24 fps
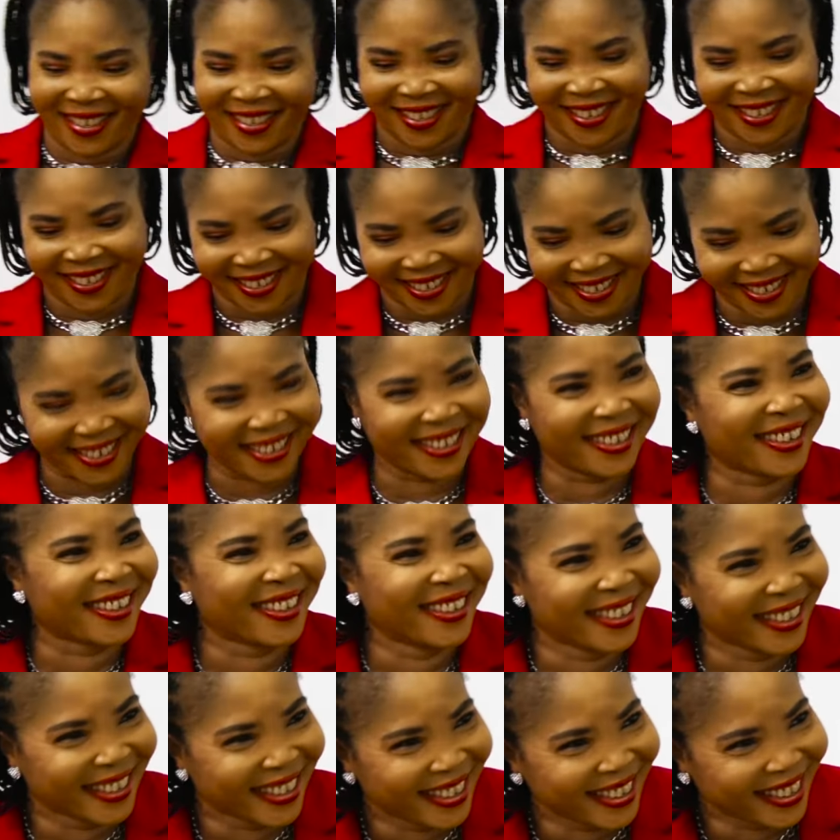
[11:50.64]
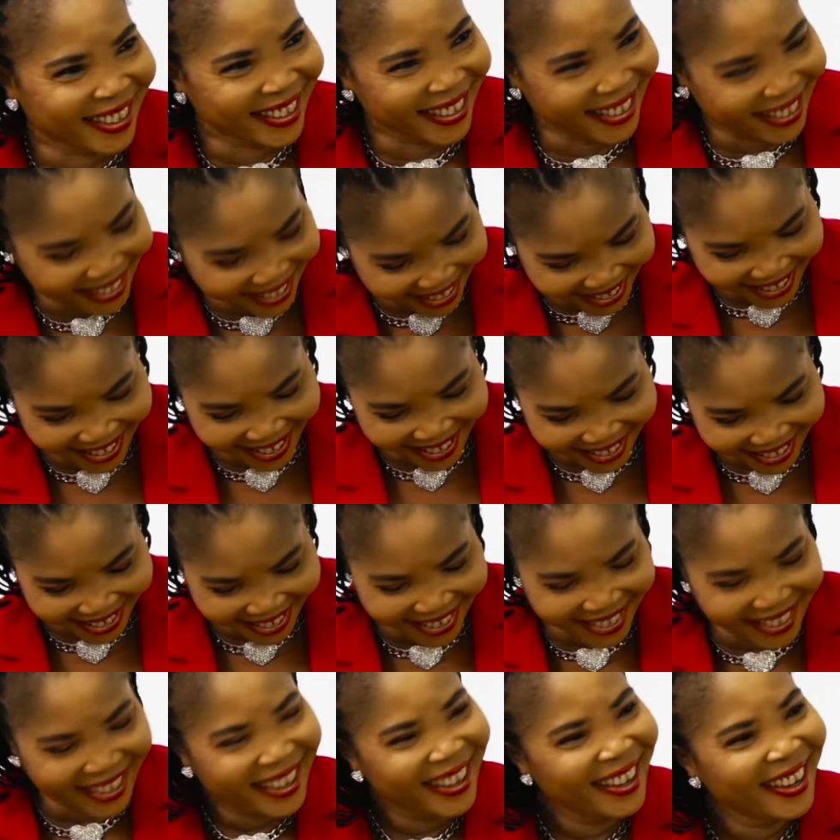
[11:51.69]
facility, we always encourage
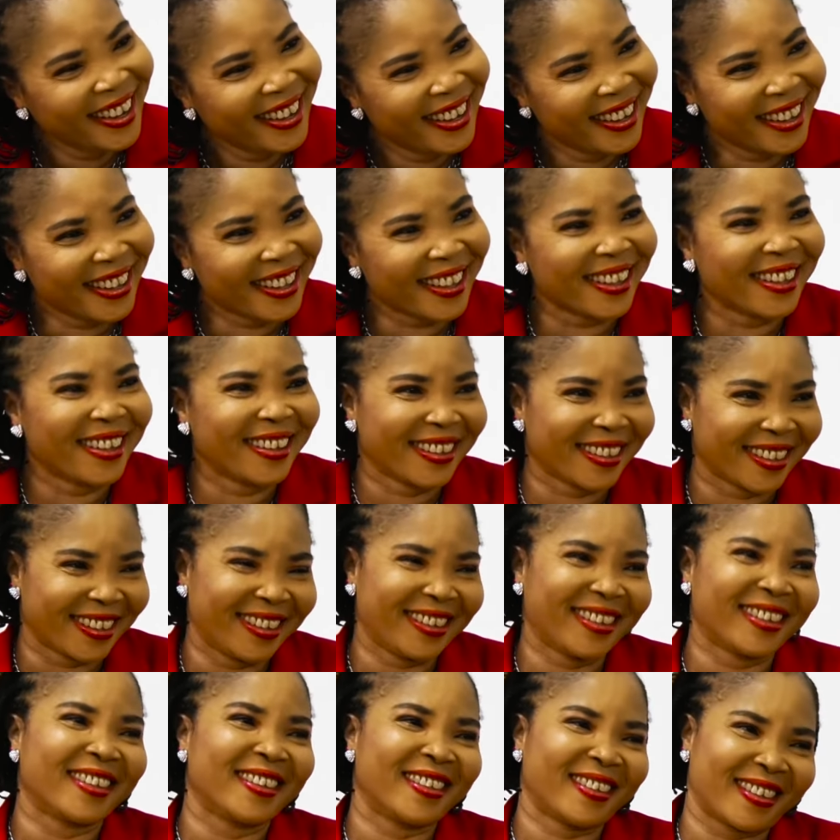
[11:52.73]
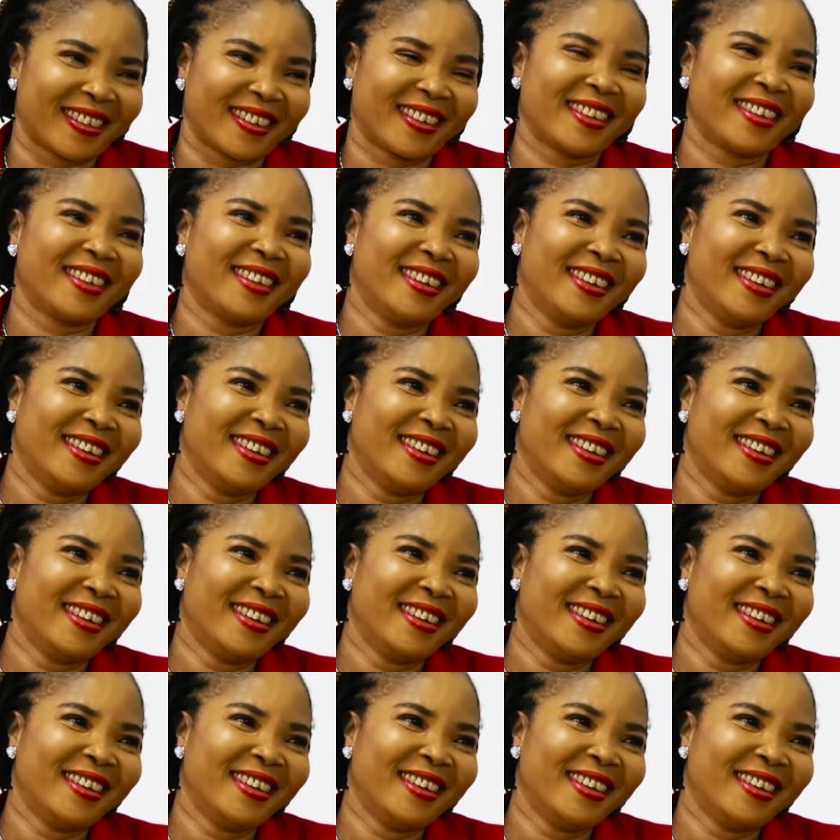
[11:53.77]
communication. We encourage communication. We are